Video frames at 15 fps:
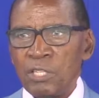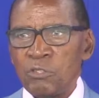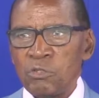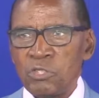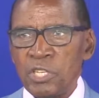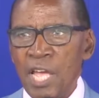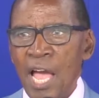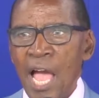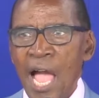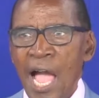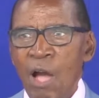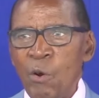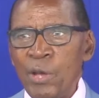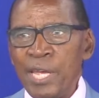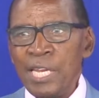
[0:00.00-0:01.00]
to see
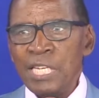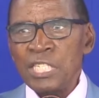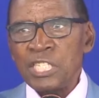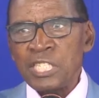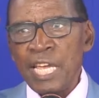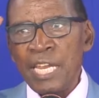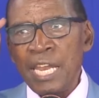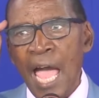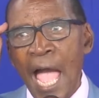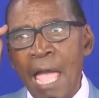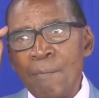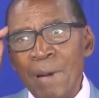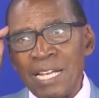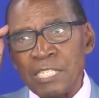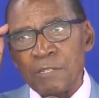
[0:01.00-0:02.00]
how insane
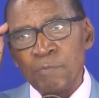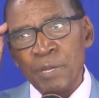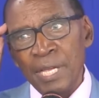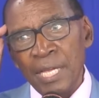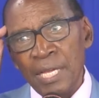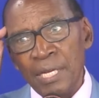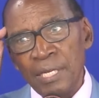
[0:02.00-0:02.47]
I must be.